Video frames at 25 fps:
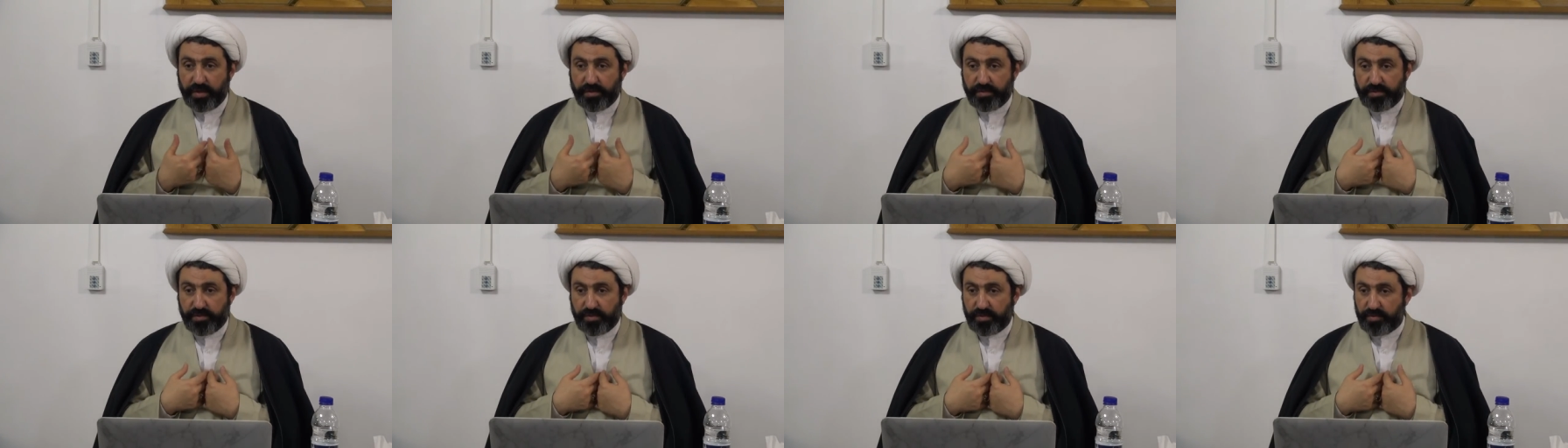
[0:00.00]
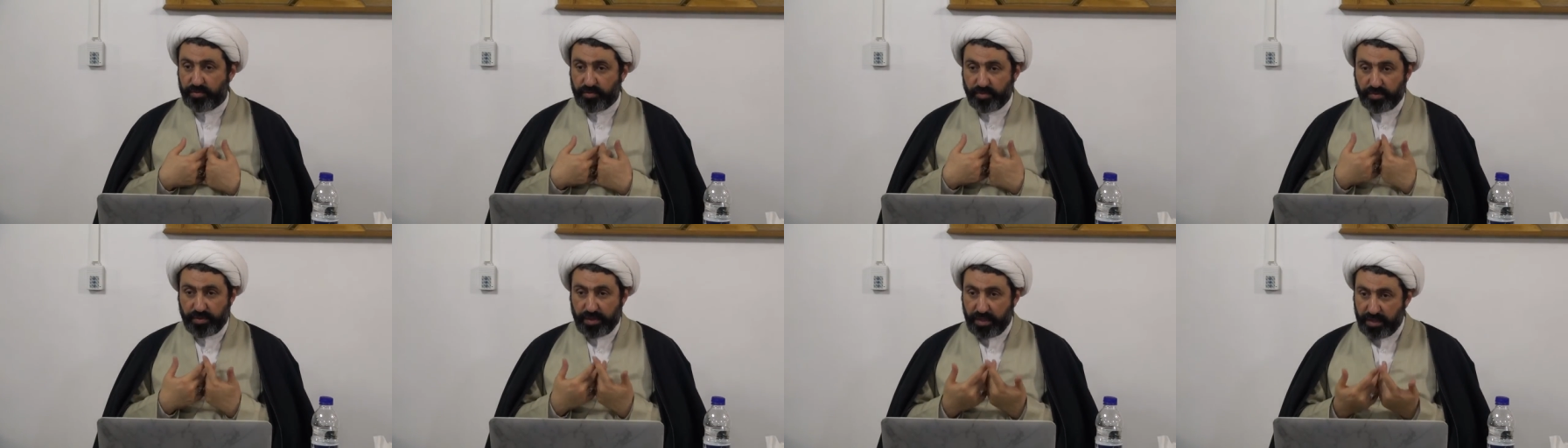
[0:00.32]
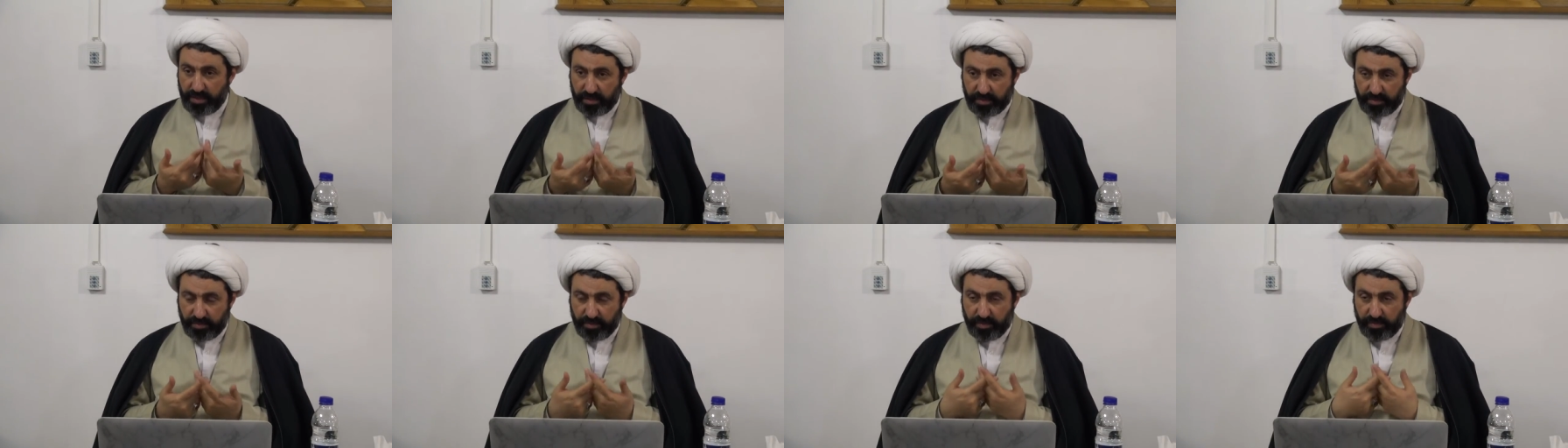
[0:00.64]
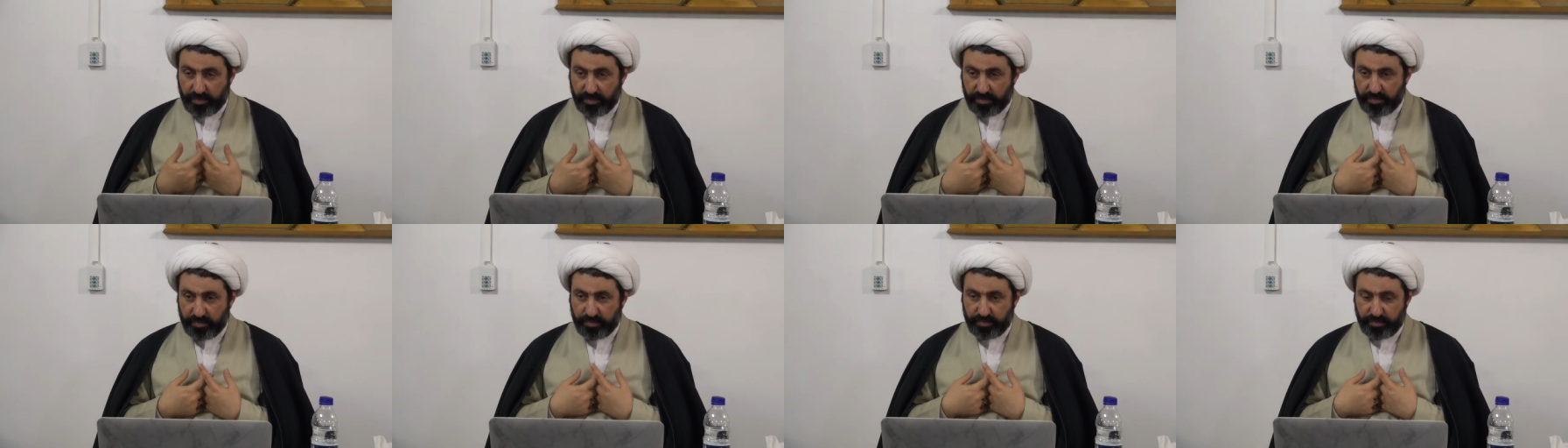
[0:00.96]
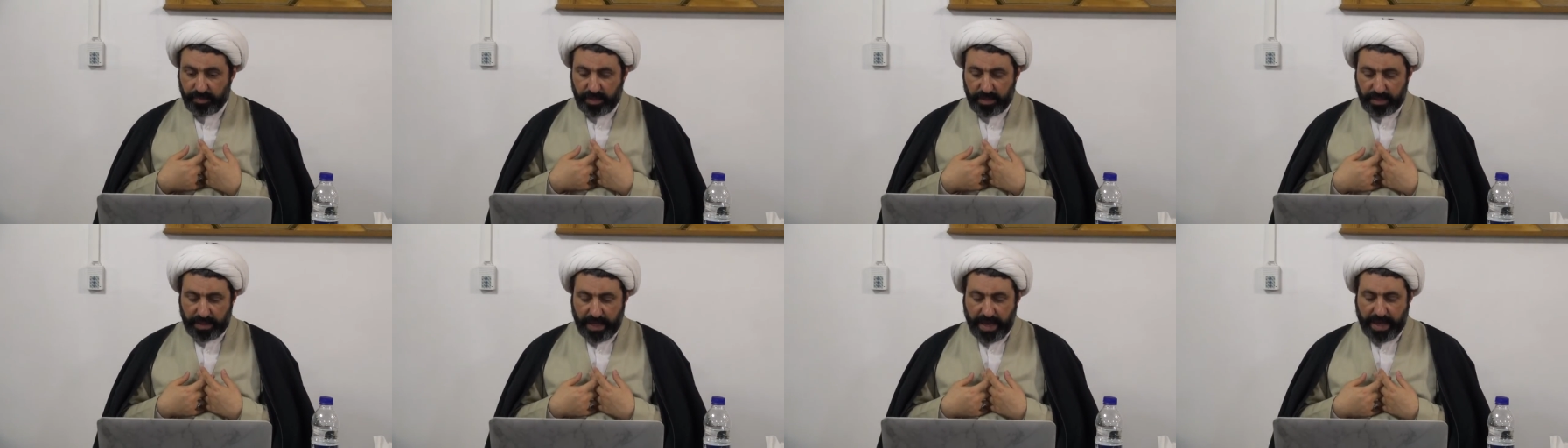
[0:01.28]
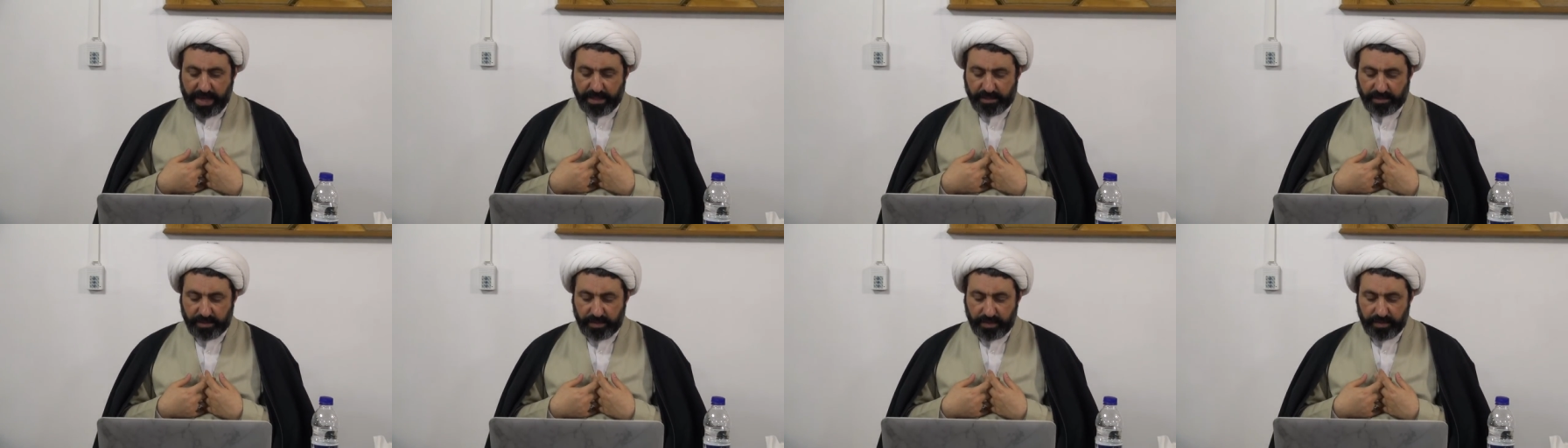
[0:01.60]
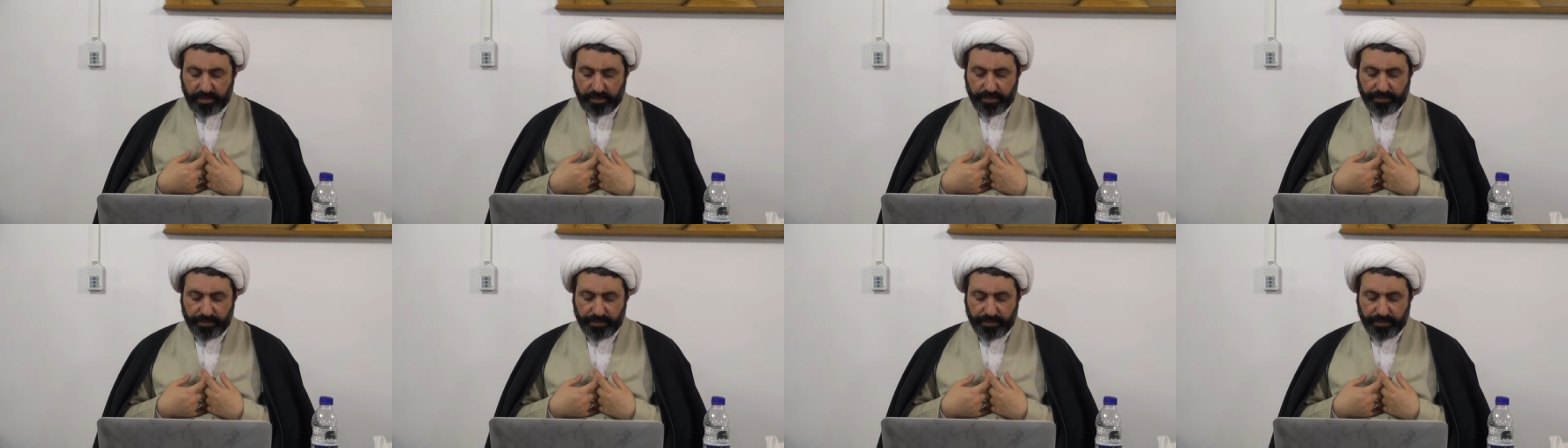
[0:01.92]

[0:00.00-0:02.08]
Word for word: also today you know, being asked.